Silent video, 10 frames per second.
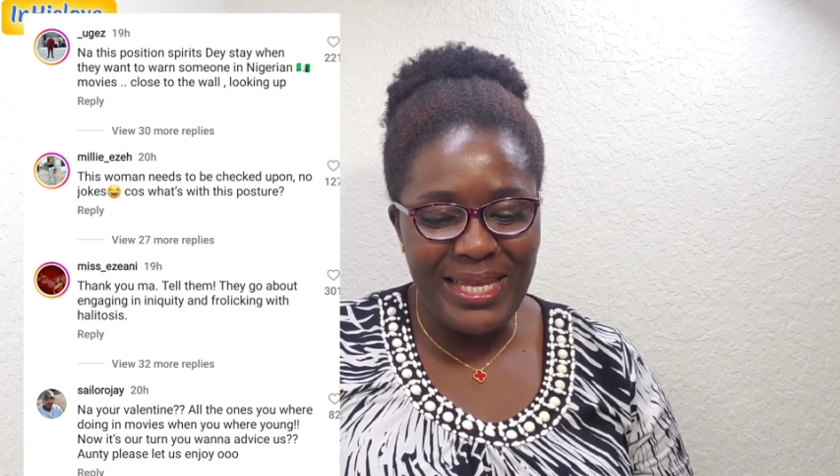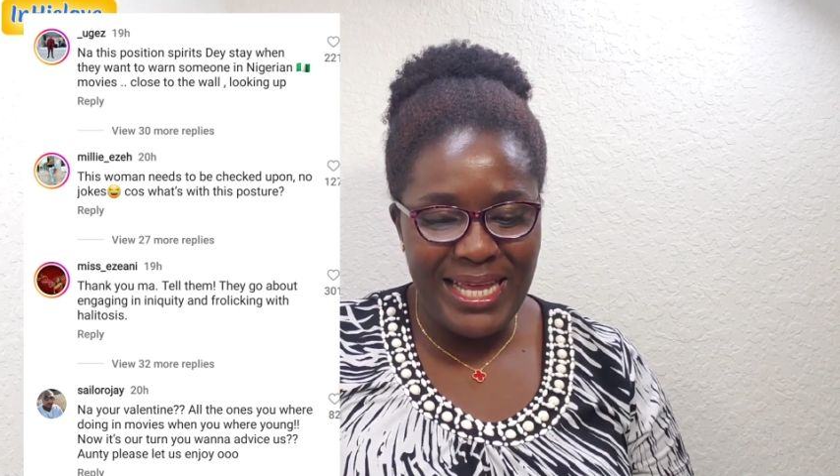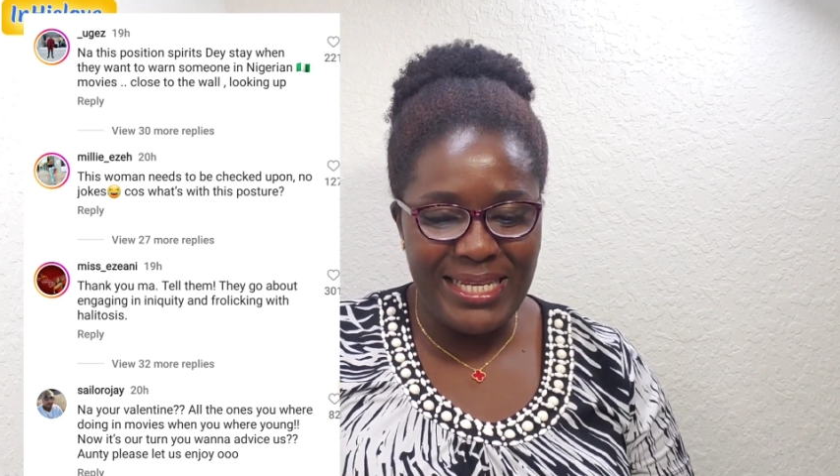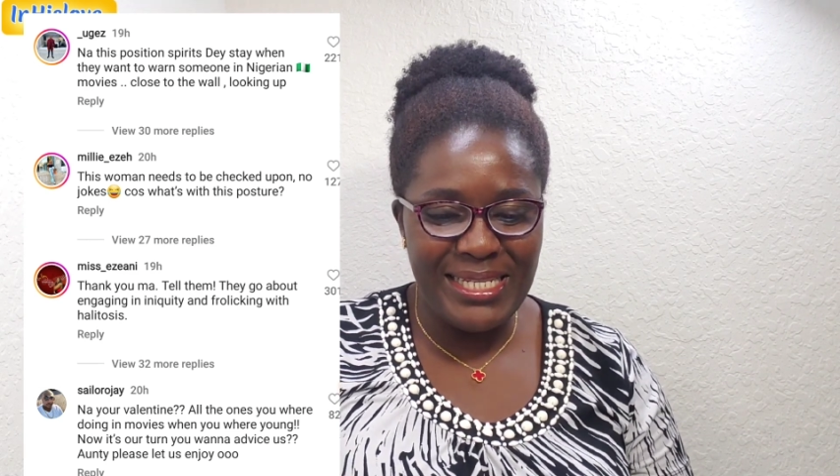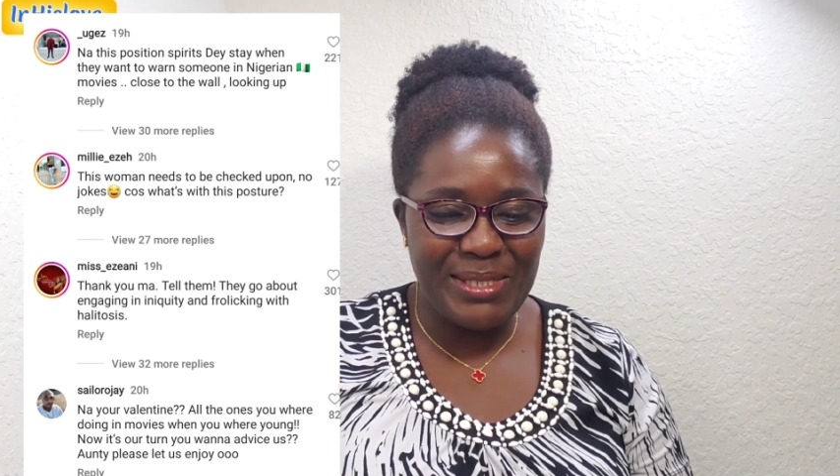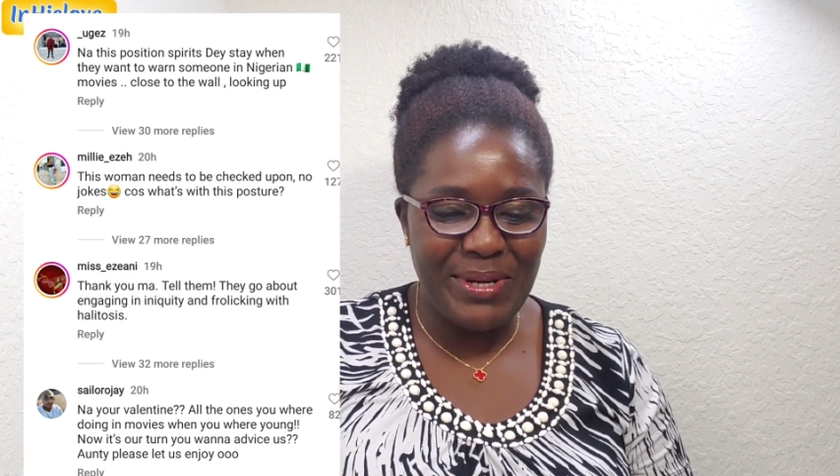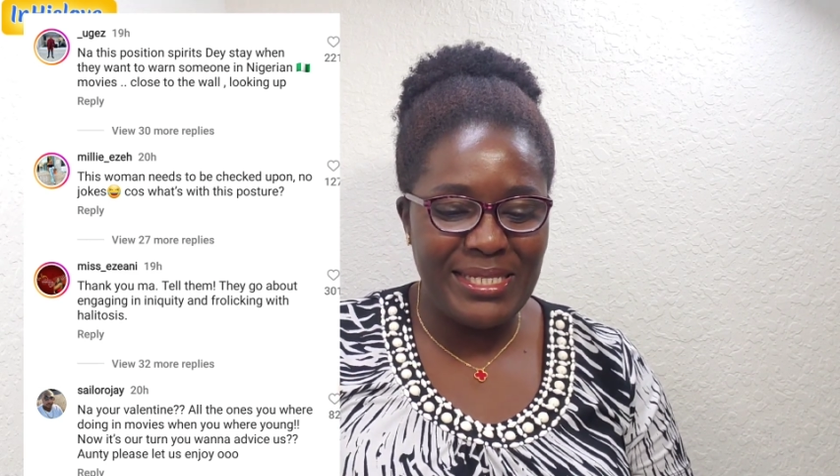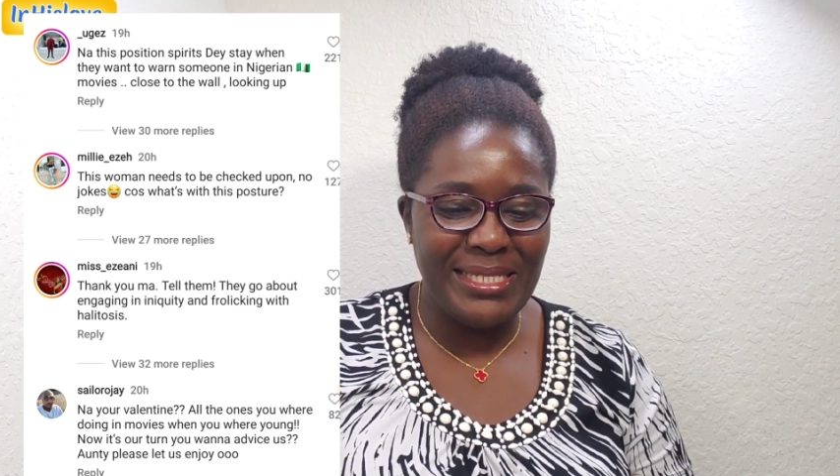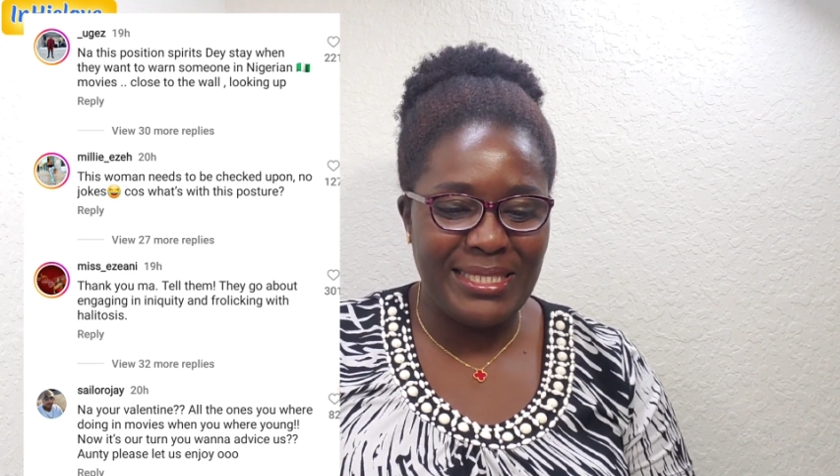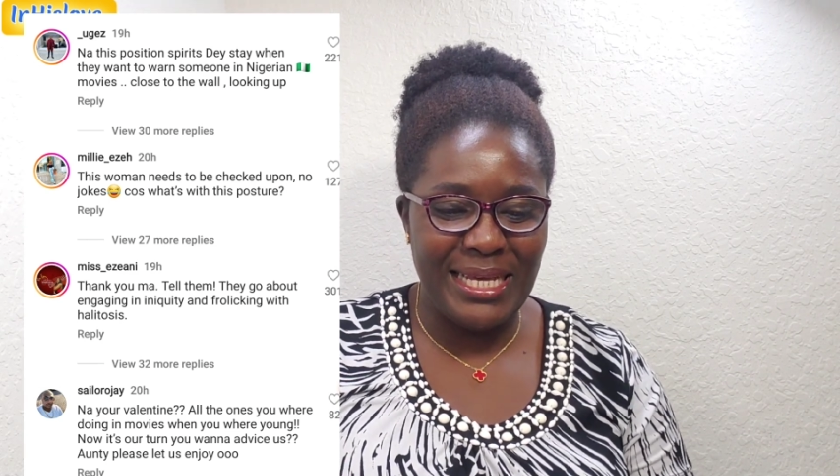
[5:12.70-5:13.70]
Then this
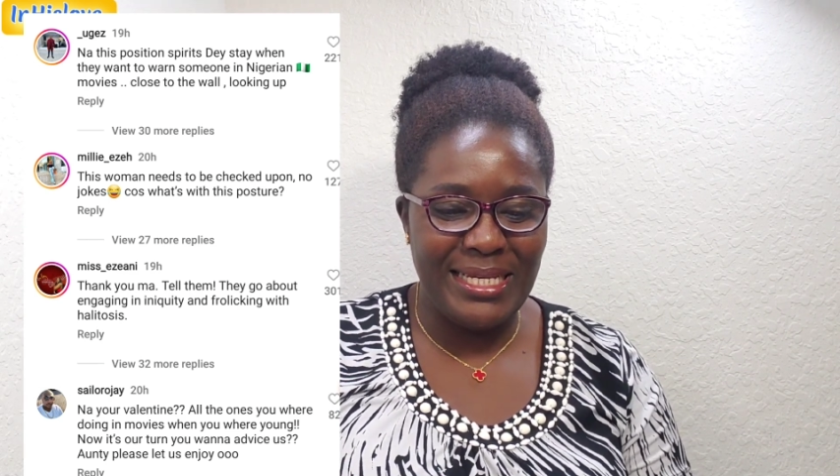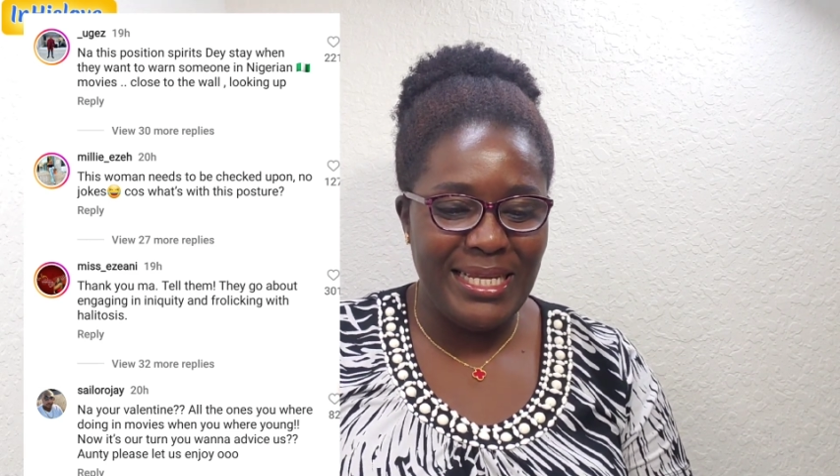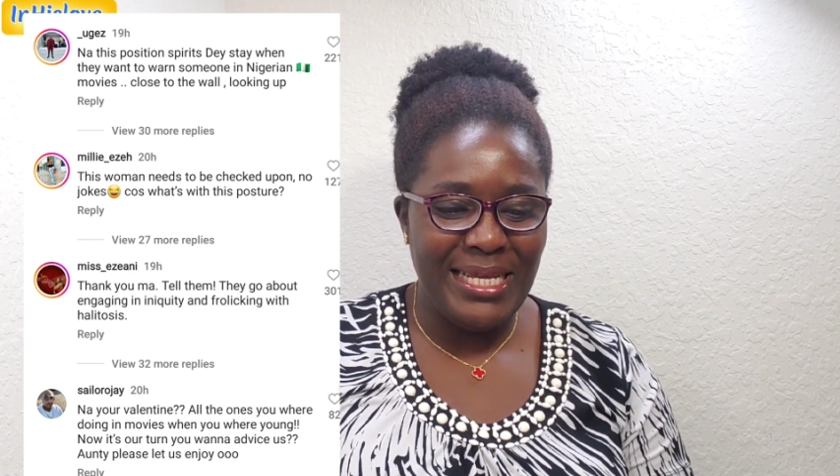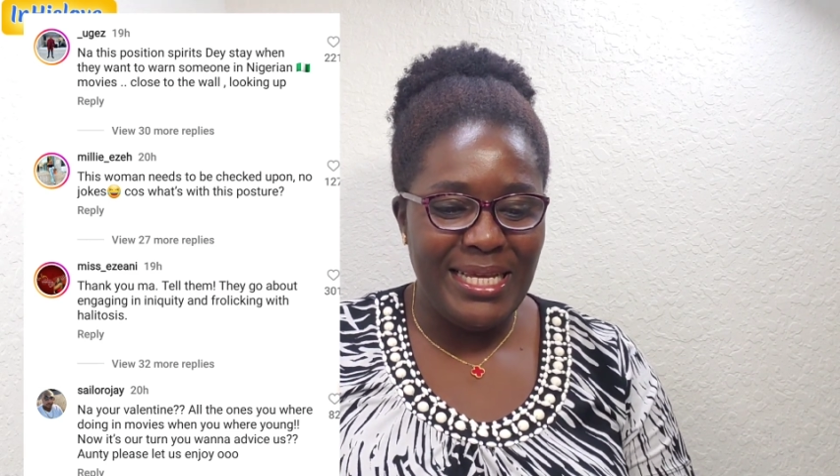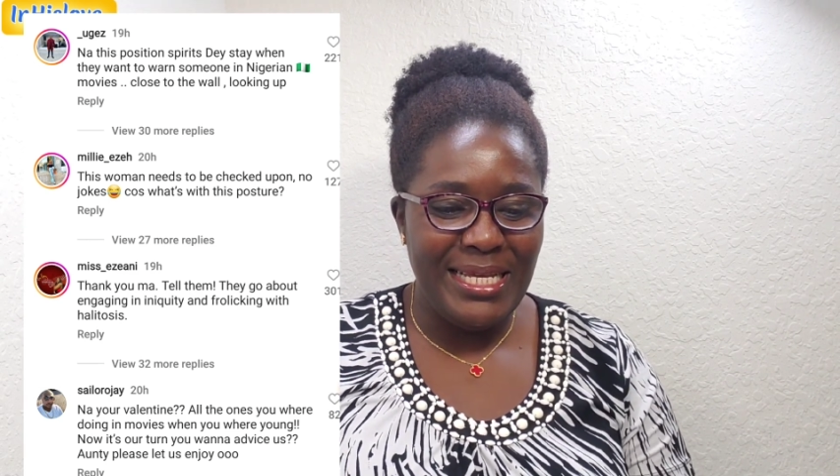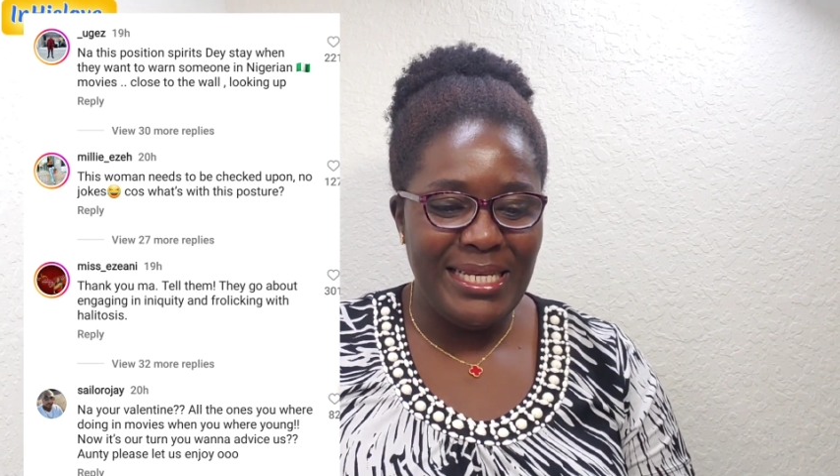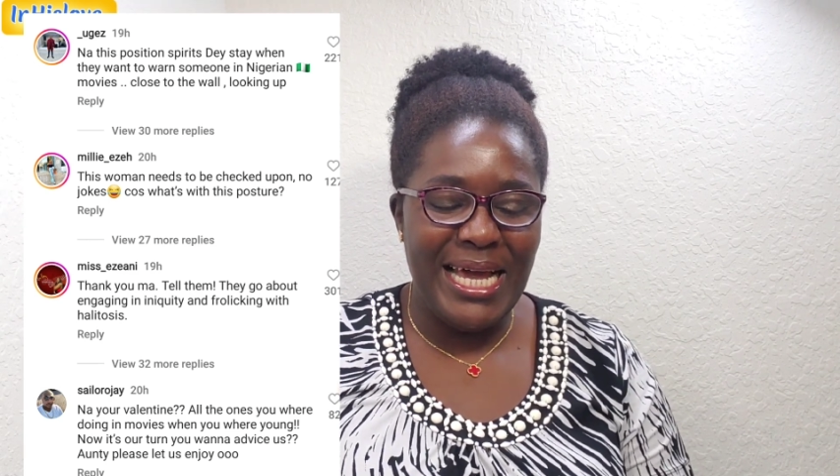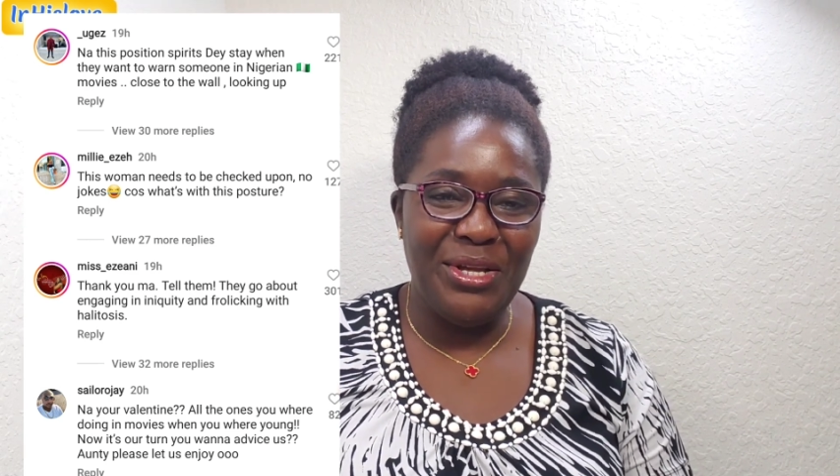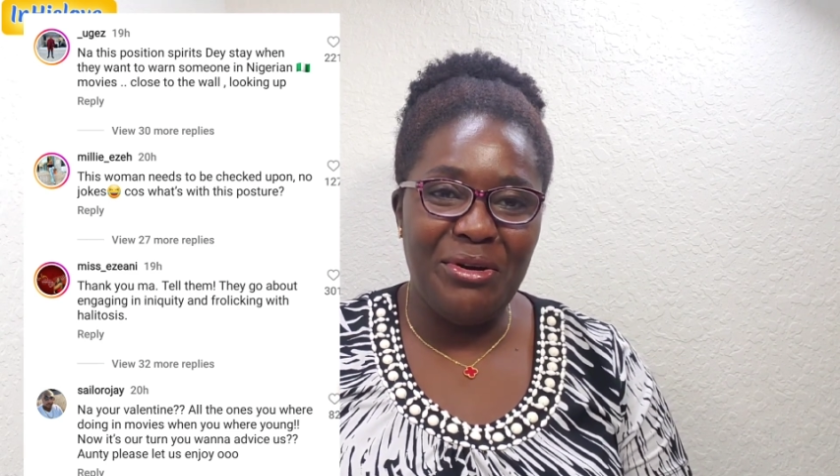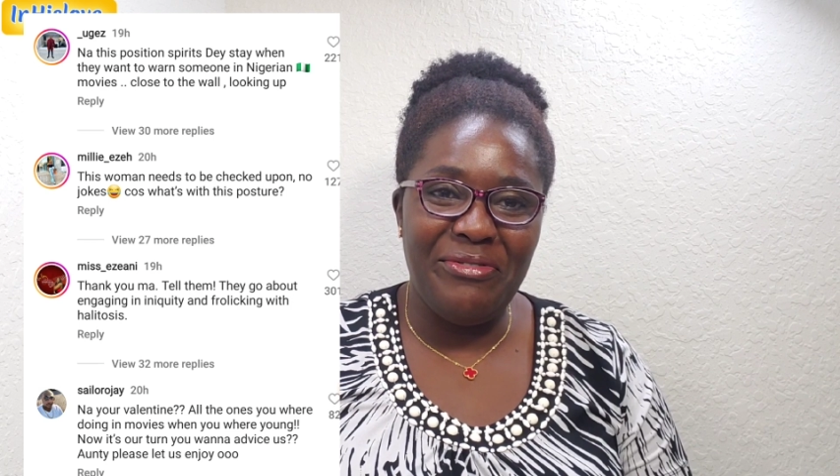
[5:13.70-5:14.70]
person said, now your